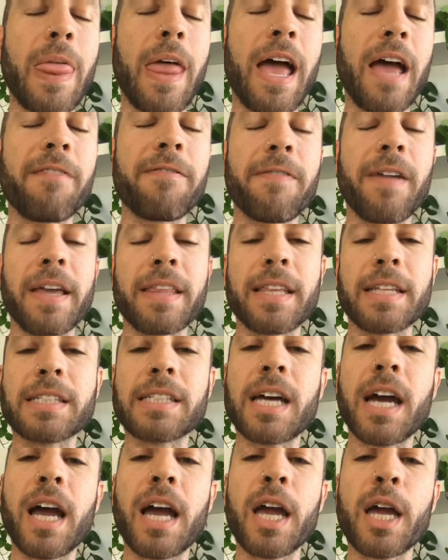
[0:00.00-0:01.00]
find the
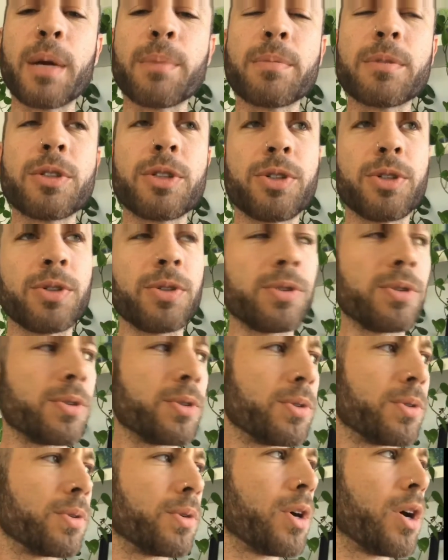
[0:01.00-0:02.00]
time
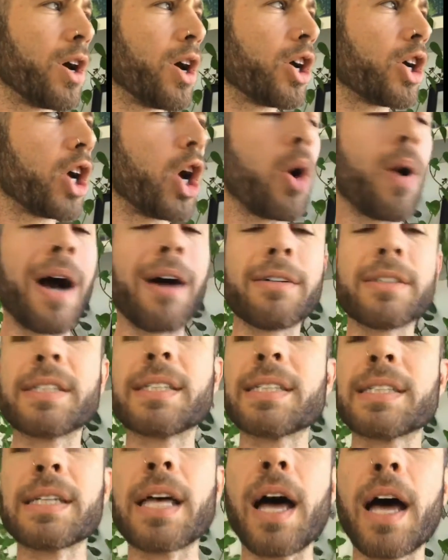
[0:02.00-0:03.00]
to go
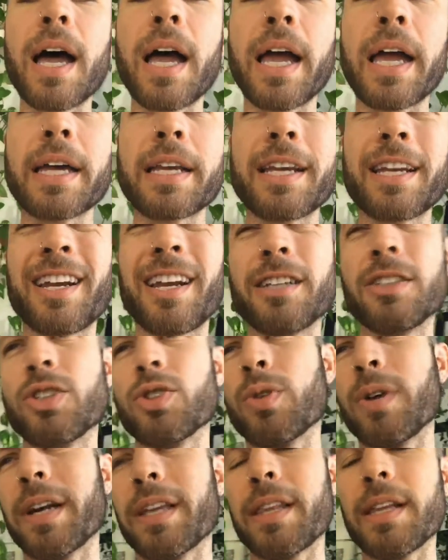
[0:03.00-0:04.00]
outside and
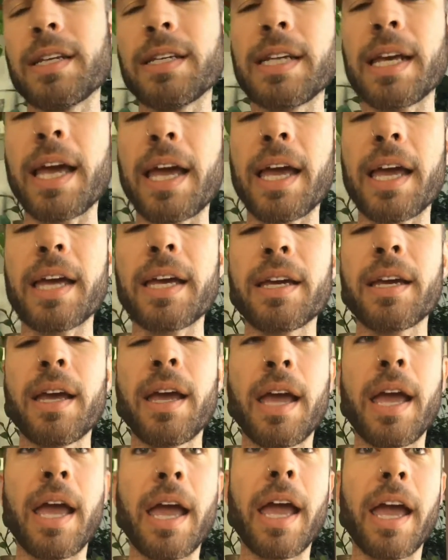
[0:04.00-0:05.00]
enjoy the day.
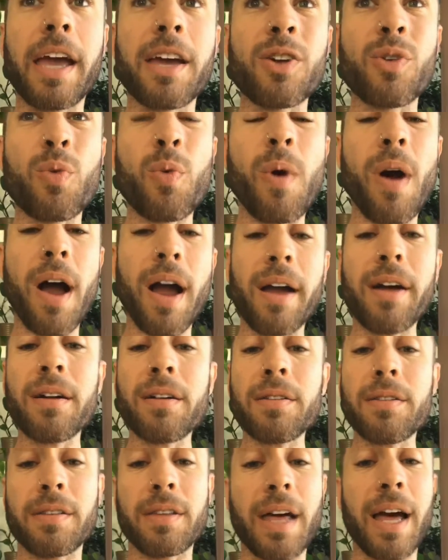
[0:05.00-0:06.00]
And
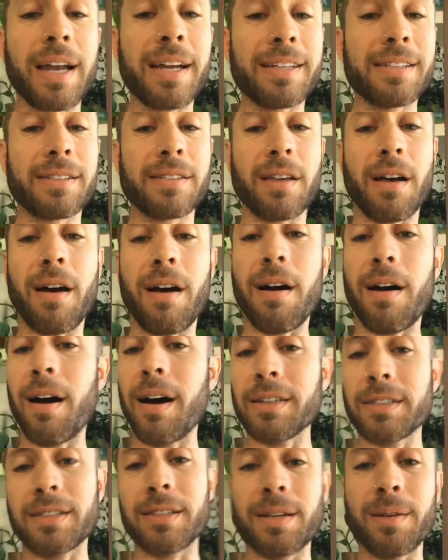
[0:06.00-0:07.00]
while that is
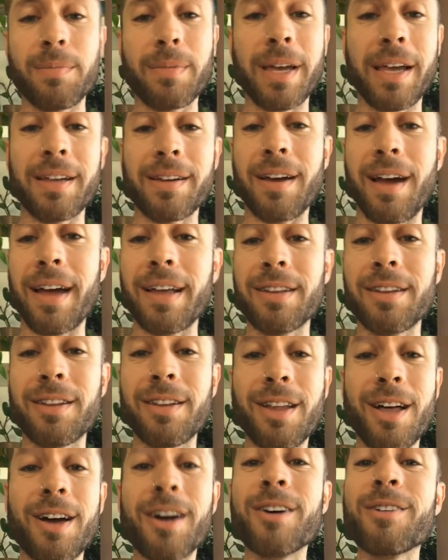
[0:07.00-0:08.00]
awesome and I
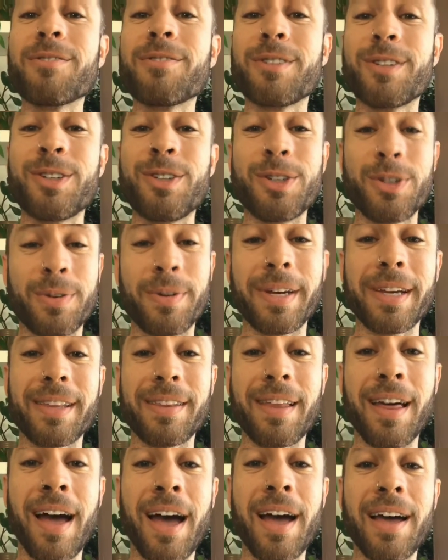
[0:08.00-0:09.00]
love doing
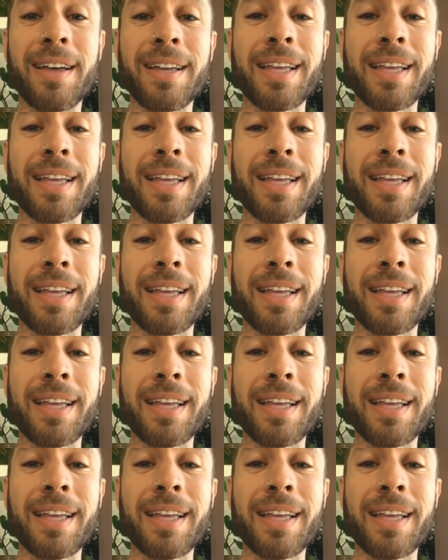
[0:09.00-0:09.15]
that,